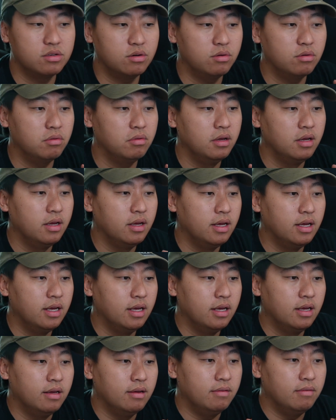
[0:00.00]
So
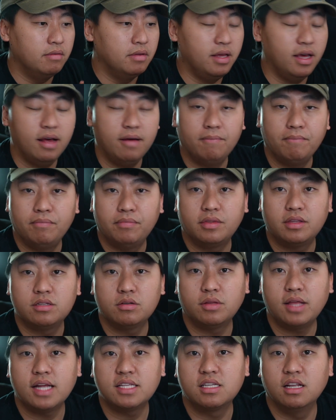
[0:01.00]
yeah,
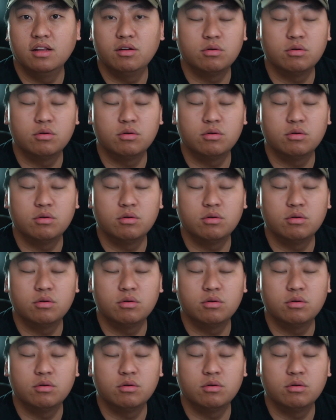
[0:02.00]
so that's a